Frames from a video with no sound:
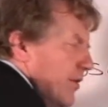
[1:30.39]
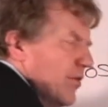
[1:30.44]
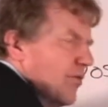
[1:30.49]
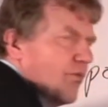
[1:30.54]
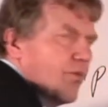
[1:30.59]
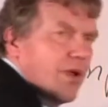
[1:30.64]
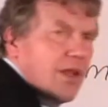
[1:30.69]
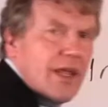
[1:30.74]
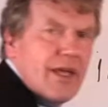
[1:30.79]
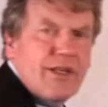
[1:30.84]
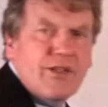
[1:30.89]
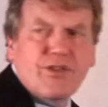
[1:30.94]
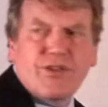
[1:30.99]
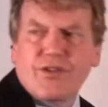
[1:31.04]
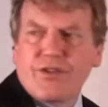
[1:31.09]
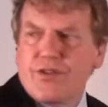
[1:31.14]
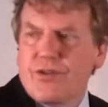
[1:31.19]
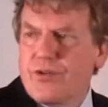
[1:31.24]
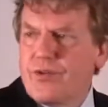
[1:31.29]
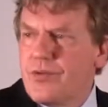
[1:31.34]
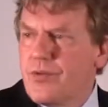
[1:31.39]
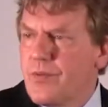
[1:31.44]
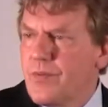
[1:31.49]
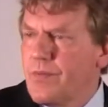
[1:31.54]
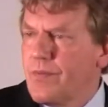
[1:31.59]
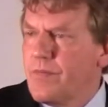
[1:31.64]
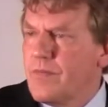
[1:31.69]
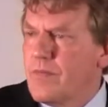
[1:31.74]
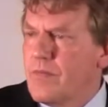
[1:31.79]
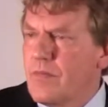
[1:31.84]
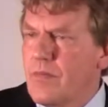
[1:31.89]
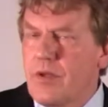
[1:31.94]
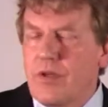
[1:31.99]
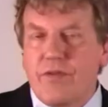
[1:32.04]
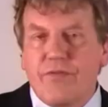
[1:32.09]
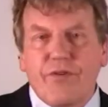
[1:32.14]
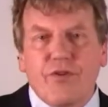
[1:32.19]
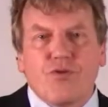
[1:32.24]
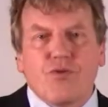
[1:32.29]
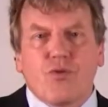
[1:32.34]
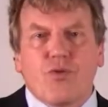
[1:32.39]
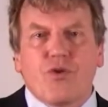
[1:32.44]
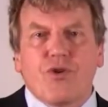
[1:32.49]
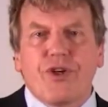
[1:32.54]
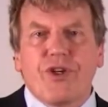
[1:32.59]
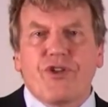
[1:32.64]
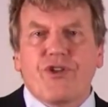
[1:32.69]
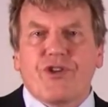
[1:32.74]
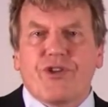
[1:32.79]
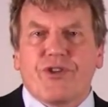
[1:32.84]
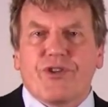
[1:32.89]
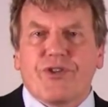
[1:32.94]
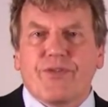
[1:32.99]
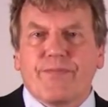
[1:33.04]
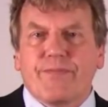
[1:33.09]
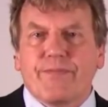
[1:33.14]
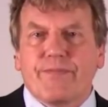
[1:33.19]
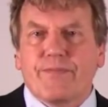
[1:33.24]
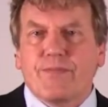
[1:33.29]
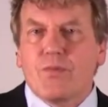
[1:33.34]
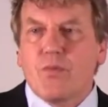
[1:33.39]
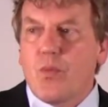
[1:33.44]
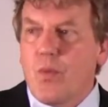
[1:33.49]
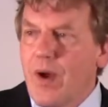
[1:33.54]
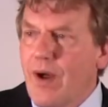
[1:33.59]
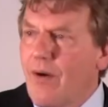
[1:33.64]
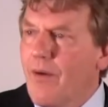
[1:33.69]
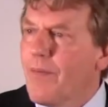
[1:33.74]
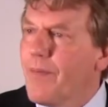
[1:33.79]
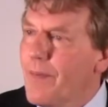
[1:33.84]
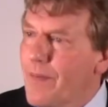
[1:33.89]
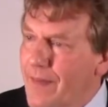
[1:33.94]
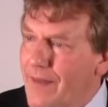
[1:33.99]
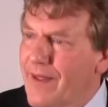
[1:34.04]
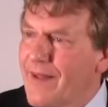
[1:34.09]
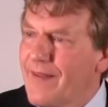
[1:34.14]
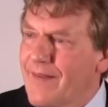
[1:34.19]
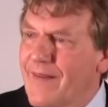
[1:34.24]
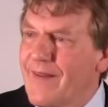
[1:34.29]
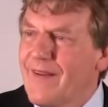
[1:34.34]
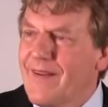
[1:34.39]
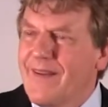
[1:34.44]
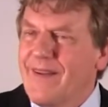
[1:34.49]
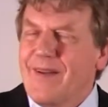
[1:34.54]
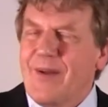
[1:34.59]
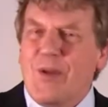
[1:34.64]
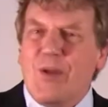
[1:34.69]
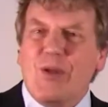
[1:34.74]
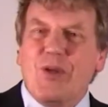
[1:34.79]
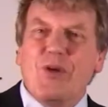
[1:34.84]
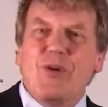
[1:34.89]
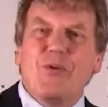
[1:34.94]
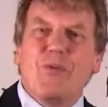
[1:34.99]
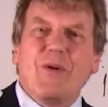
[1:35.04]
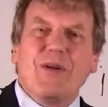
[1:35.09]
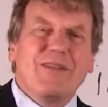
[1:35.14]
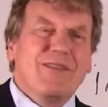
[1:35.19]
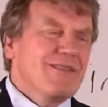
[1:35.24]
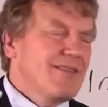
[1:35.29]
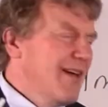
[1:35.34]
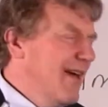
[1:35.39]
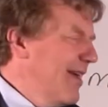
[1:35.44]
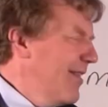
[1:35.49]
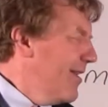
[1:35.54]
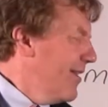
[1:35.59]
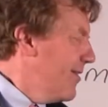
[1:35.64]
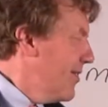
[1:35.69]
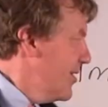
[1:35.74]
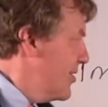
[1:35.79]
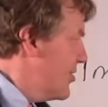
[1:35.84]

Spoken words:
relates to individual creatures. Well, you would say that the